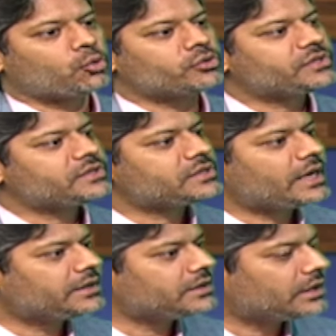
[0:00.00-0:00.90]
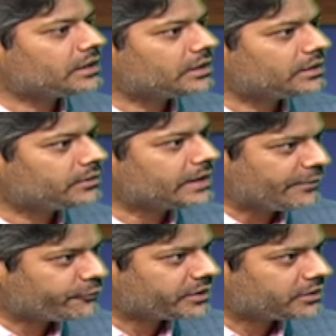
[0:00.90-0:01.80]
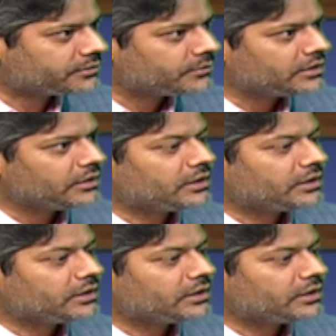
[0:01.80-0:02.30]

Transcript: sources in Africa,